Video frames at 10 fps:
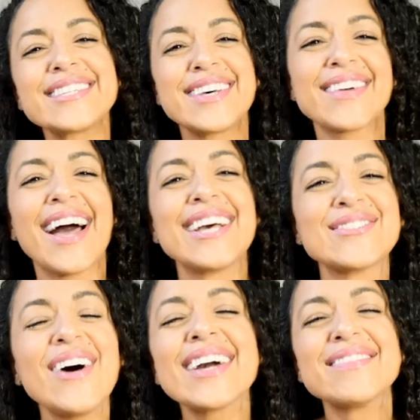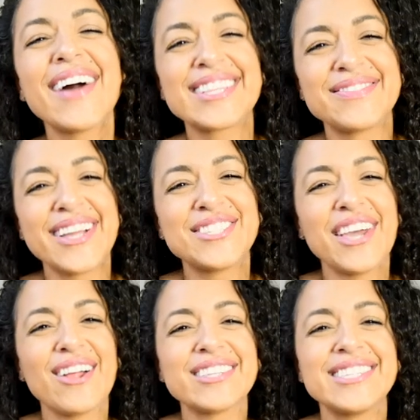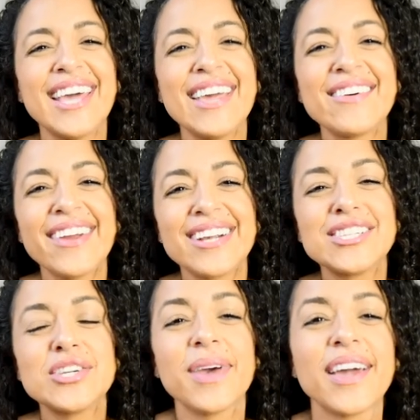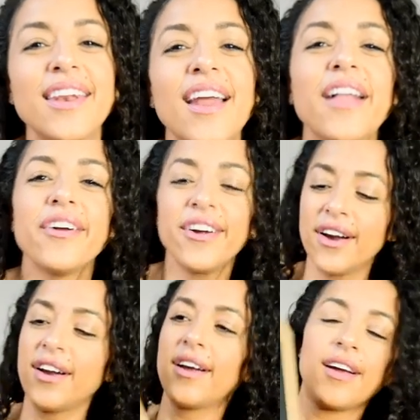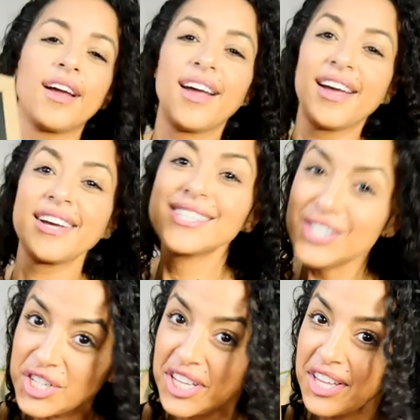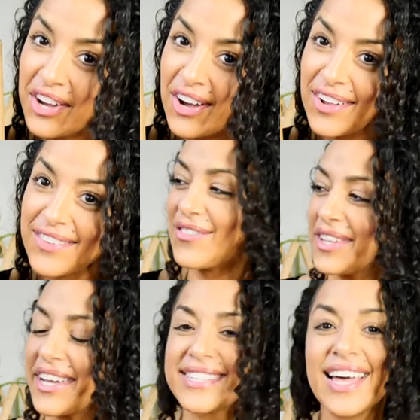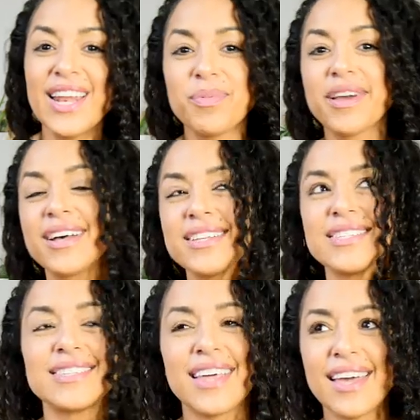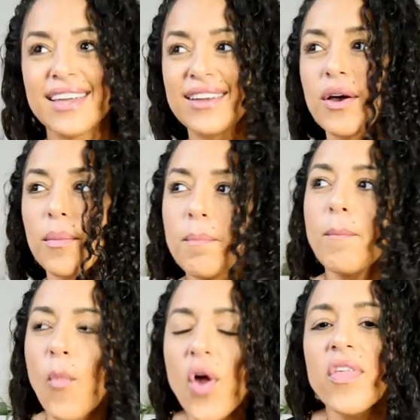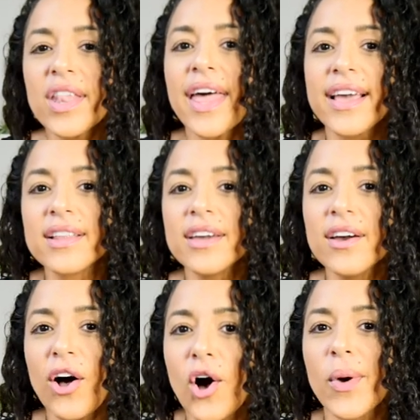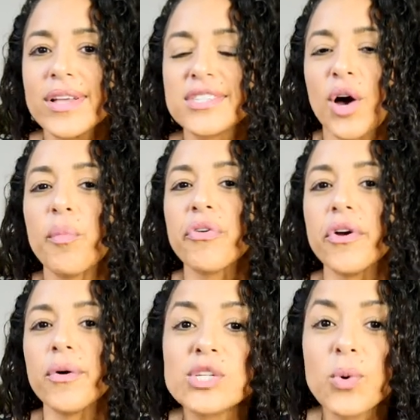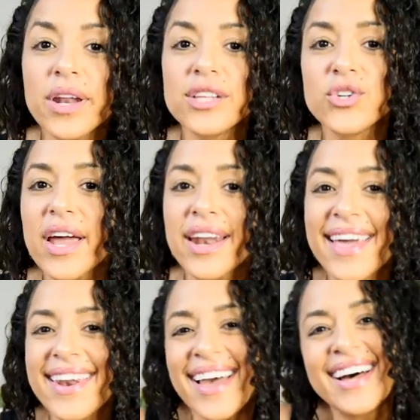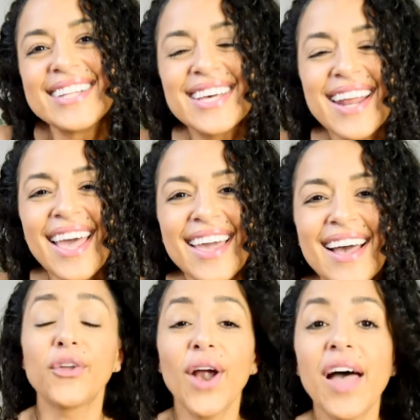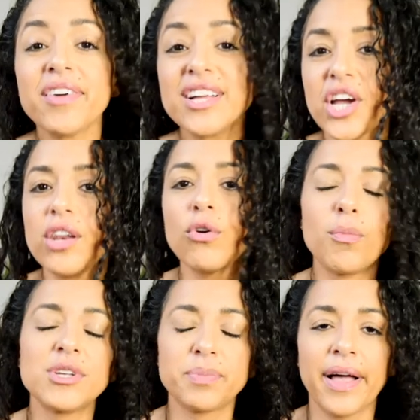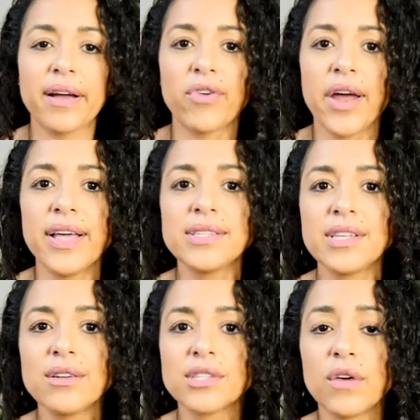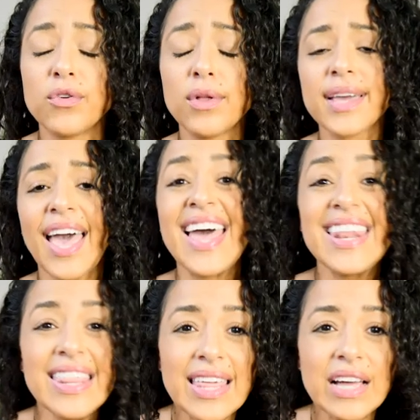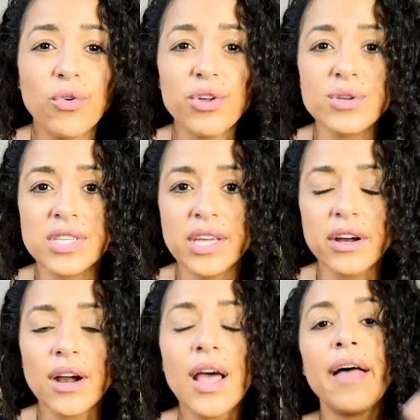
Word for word: What's up, guys? Welcome back to my channel. Today we are doing another Shein haul. Really excited because they more than likely always come through. So we're gonna try it again today. They're having a ginormous Black Friday sale, so if you like anything of what you see here,